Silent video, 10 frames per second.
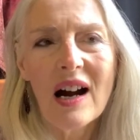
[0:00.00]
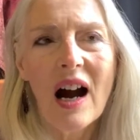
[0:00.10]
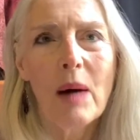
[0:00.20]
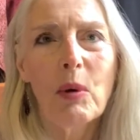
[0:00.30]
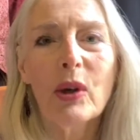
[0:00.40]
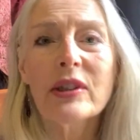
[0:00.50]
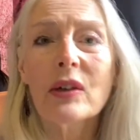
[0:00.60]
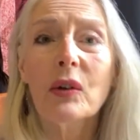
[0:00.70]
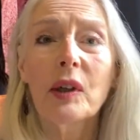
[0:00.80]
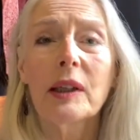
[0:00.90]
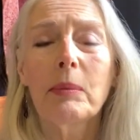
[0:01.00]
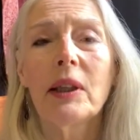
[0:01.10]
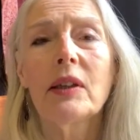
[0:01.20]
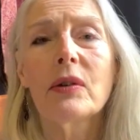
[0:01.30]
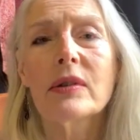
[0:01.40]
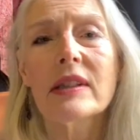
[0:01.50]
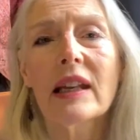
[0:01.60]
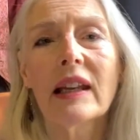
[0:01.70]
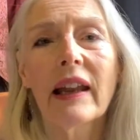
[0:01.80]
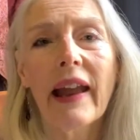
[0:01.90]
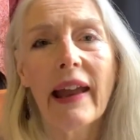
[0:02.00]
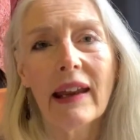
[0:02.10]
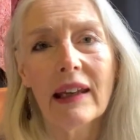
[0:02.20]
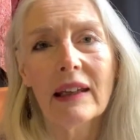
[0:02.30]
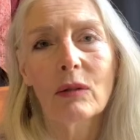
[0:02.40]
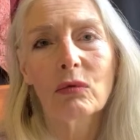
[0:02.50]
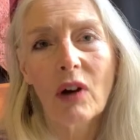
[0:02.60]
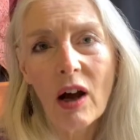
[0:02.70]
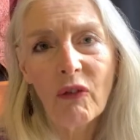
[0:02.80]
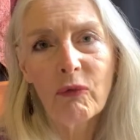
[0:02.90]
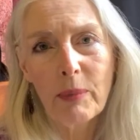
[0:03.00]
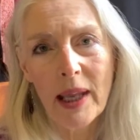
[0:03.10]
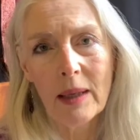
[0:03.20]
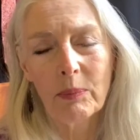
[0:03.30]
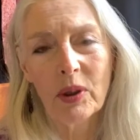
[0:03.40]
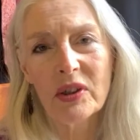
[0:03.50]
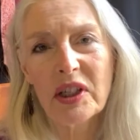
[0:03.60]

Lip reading: I'm also going to be using a rough paper.